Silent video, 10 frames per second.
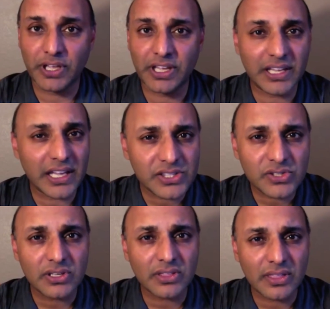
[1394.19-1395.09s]
It gets you
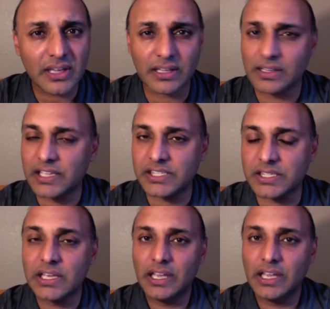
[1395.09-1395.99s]
to think.
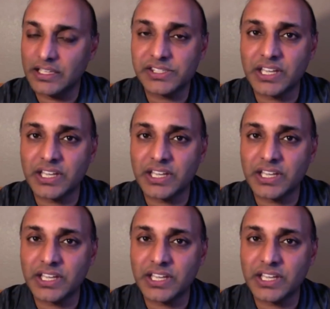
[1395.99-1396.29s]
At least